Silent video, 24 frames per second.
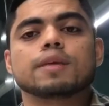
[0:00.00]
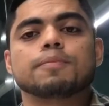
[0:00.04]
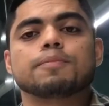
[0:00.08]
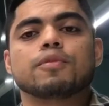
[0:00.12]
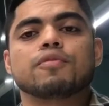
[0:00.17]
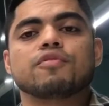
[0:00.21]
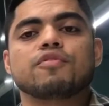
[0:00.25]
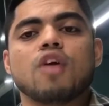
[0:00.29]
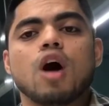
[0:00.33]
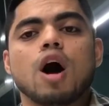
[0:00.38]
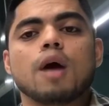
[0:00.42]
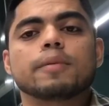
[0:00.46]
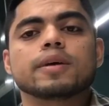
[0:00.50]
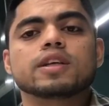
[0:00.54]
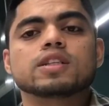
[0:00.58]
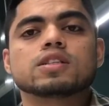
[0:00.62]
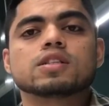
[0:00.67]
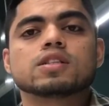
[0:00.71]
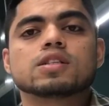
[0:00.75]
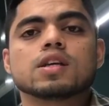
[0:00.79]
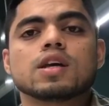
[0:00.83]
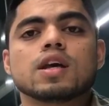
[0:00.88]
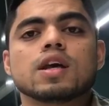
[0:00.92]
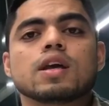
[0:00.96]
the
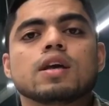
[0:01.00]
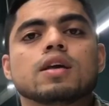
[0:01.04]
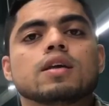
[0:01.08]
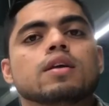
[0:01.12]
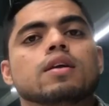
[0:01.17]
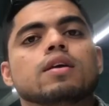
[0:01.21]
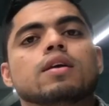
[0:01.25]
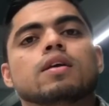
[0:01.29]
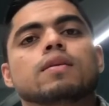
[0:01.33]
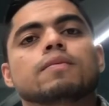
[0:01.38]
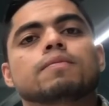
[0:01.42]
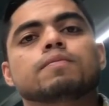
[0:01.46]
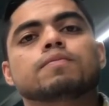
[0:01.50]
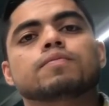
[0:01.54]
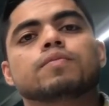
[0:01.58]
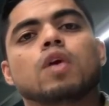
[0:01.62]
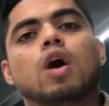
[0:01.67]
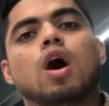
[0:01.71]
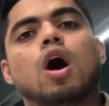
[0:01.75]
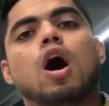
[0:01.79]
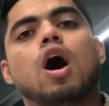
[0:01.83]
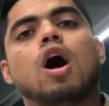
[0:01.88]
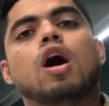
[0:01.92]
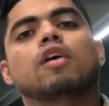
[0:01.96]
performance
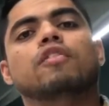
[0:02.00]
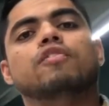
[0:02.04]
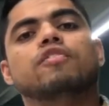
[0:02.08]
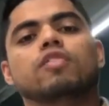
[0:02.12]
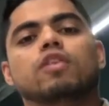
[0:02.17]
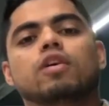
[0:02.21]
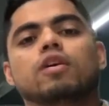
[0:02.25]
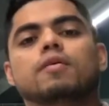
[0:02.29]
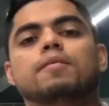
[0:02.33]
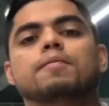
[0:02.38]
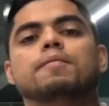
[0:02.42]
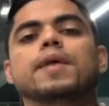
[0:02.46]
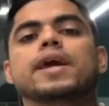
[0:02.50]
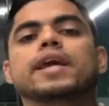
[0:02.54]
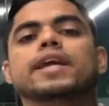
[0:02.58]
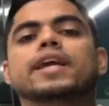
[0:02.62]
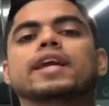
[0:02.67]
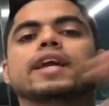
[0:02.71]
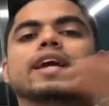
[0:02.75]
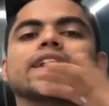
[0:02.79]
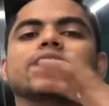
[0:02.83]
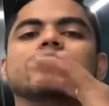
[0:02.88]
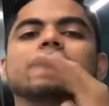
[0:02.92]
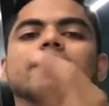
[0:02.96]
of
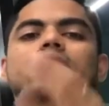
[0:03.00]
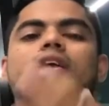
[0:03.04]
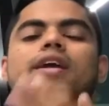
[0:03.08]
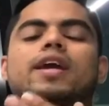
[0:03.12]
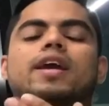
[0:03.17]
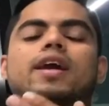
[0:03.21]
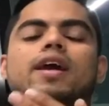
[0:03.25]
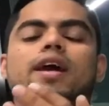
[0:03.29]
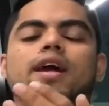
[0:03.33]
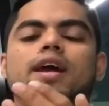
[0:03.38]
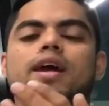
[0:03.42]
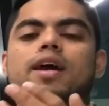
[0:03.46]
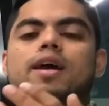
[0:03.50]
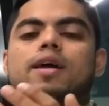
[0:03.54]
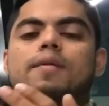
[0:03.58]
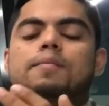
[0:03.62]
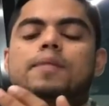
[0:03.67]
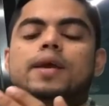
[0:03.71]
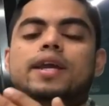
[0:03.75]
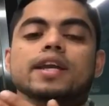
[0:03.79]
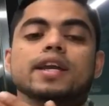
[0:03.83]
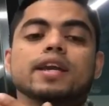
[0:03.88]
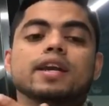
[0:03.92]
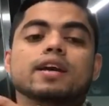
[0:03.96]
making
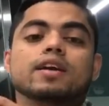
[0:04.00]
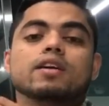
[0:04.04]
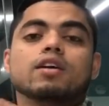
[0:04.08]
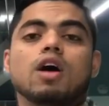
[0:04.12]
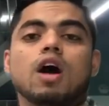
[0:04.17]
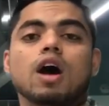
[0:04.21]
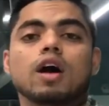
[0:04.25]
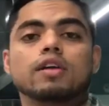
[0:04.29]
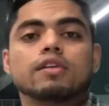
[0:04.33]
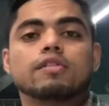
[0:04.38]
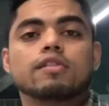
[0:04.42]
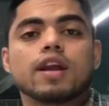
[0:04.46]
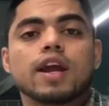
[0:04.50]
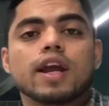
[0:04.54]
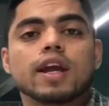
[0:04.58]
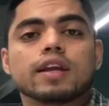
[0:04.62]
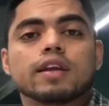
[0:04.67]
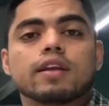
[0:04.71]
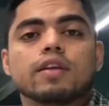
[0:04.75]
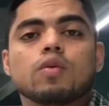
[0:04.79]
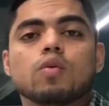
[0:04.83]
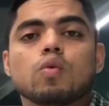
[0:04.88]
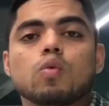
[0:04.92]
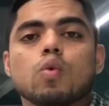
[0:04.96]
a
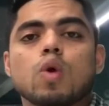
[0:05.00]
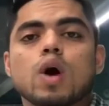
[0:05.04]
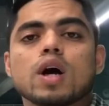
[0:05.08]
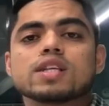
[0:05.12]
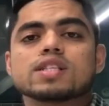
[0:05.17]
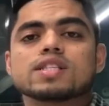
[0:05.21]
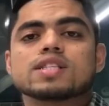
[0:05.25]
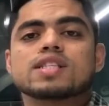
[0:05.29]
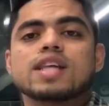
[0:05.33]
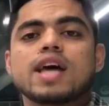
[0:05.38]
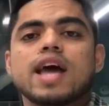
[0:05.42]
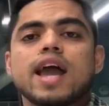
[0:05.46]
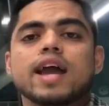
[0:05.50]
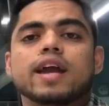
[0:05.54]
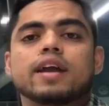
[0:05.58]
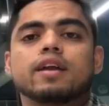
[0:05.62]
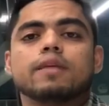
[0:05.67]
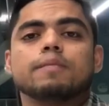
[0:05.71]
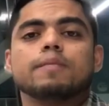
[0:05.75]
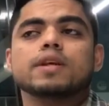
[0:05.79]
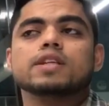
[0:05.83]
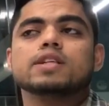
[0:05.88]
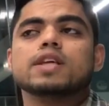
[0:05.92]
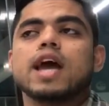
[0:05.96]
contract. Once the
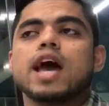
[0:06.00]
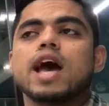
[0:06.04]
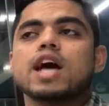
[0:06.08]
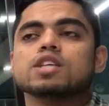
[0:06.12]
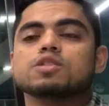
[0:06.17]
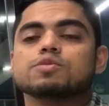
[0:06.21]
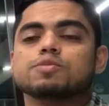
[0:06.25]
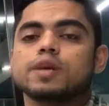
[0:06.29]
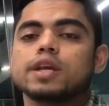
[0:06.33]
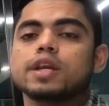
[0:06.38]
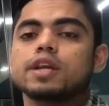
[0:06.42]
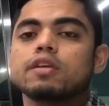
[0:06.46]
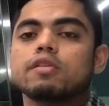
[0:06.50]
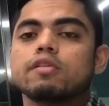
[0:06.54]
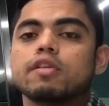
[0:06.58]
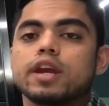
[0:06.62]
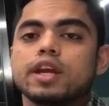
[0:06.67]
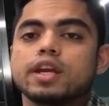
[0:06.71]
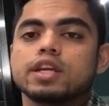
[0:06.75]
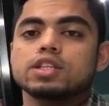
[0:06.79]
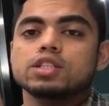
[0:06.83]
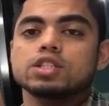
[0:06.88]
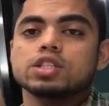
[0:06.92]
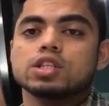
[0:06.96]
agreement has been
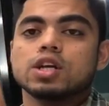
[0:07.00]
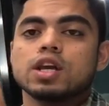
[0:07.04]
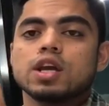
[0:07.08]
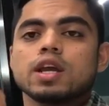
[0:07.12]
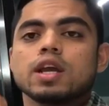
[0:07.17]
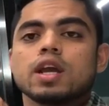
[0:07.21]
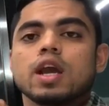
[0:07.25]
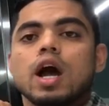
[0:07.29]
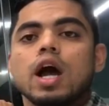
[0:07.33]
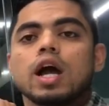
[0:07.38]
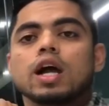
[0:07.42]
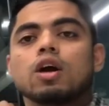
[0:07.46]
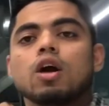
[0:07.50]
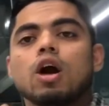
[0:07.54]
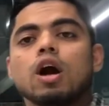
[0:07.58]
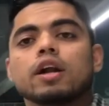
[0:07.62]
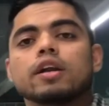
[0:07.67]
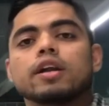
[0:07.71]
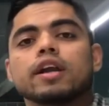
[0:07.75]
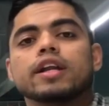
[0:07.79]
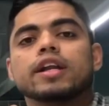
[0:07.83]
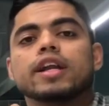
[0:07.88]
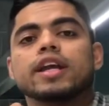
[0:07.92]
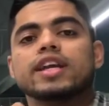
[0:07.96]
reached, a
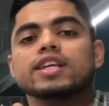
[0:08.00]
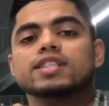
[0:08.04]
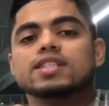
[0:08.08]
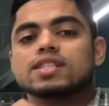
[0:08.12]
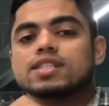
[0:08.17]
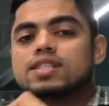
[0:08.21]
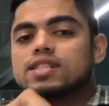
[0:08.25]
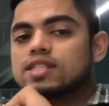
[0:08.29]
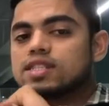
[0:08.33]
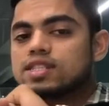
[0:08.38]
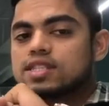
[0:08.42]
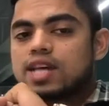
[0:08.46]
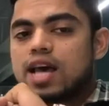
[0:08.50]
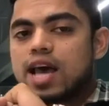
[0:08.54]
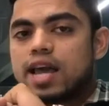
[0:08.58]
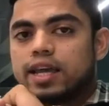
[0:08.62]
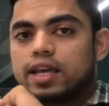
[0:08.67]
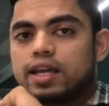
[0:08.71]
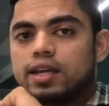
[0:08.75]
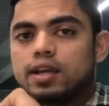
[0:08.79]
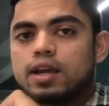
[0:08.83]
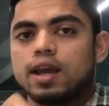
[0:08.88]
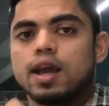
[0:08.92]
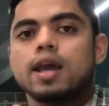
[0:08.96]
contract is
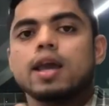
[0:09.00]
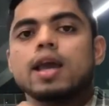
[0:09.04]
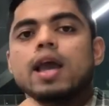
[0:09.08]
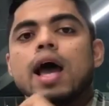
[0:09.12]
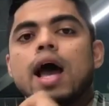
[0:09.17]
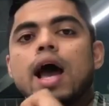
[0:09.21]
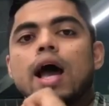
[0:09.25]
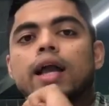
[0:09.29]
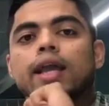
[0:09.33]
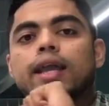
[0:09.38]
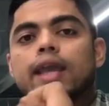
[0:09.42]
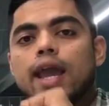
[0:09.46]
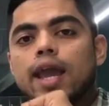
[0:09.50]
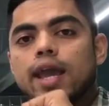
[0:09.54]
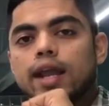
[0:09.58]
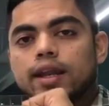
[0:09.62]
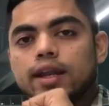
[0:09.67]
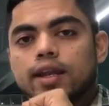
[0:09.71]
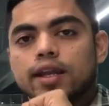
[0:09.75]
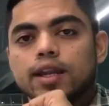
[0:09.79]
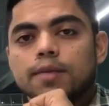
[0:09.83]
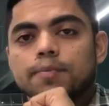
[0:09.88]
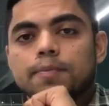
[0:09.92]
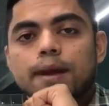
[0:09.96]
signed.
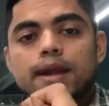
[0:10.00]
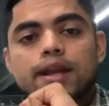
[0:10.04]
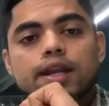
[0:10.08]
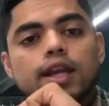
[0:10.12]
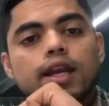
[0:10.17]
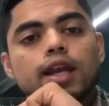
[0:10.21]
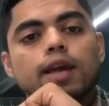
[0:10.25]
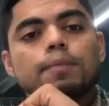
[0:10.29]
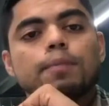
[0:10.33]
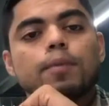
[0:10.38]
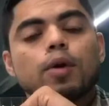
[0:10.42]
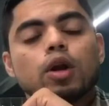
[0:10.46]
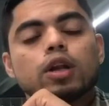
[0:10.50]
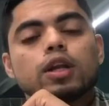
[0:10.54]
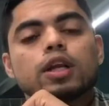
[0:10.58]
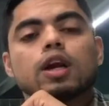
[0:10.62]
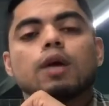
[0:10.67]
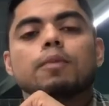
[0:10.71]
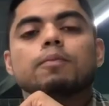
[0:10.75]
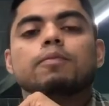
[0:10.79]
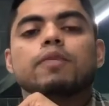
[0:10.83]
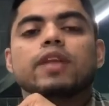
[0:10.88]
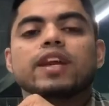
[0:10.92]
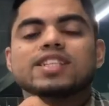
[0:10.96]
Again, depending upon
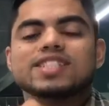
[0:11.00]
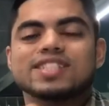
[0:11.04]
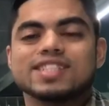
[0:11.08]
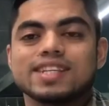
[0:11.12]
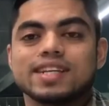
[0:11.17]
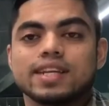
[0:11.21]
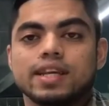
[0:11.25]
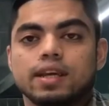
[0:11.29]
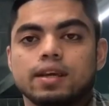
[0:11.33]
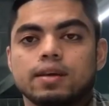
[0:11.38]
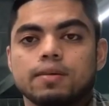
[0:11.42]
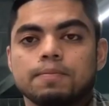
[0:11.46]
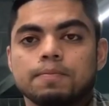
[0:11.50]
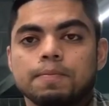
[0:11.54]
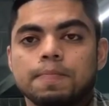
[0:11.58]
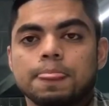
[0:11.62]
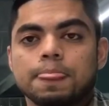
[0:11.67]
complexity,